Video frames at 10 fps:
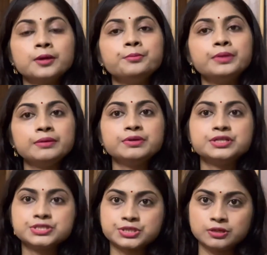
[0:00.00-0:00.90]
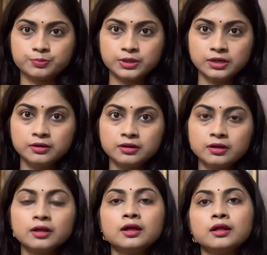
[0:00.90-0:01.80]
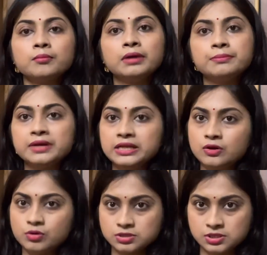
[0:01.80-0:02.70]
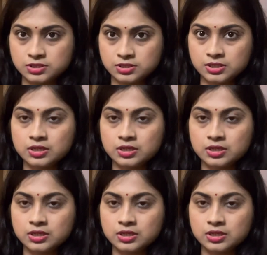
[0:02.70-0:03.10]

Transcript: may be disrupted by many causes.